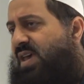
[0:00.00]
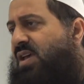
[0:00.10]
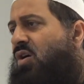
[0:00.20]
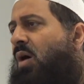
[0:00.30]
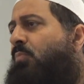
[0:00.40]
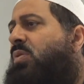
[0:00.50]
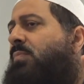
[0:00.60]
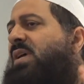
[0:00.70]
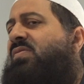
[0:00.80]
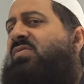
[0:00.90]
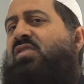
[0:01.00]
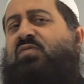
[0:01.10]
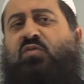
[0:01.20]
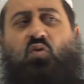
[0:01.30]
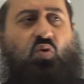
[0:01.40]
and complimented
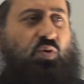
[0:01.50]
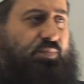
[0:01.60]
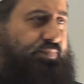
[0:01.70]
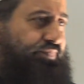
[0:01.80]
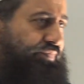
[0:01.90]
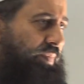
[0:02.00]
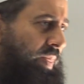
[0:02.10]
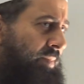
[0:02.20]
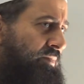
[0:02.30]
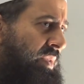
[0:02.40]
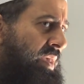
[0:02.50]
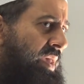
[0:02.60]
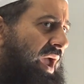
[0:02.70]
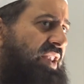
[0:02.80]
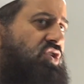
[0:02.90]
for,
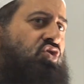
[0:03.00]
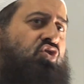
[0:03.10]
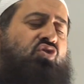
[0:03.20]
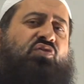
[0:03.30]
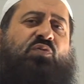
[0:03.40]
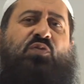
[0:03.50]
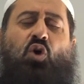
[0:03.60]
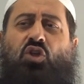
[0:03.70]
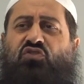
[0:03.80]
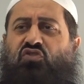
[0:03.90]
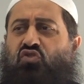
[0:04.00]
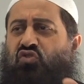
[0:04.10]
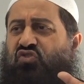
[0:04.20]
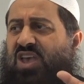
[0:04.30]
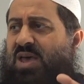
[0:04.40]
and huge
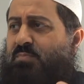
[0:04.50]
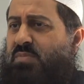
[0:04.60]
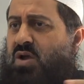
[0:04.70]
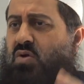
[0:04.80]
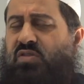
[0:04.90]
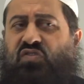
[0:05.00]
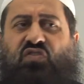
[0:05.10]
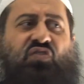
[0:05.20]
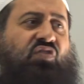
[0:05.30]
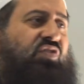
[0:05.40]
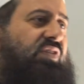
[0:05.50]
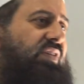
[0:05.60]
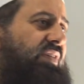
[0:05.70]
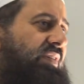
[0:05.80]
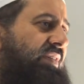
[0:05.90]
virtues and merits
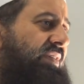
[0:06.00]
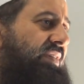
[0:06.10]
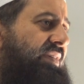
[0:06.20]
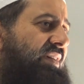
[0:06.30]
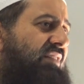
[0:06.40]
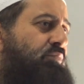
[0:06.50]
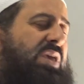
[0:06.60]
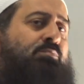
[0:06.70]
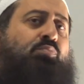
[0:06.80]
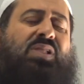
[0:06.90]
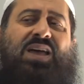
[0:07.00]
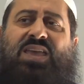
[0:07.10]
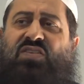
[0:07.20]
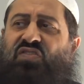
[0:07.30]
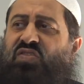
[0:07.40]
have been
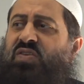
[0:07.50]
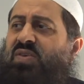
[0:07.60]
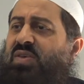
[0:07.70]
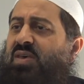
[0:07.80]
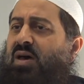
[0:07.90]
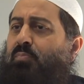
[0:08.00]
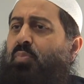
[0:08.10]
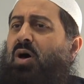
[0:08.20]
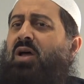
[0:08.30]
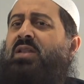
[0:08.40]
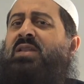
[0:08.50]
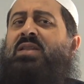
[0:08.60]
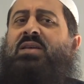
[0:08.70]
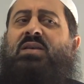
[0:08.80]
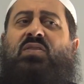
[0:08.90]
placed
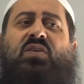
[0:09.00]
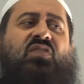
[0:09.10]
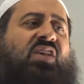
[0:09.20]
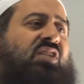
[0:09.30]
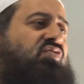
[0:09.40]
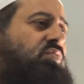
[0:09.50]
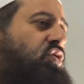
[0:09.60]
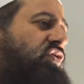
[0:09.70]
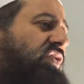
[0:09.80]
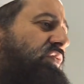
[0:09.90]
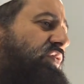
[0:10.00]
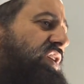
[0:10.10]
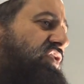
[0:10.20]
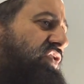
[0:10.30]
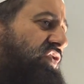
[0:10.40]
upon these attributes and
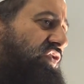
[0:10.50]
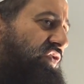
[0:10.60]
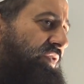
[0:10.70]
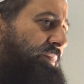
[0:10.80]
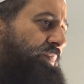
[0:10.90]
features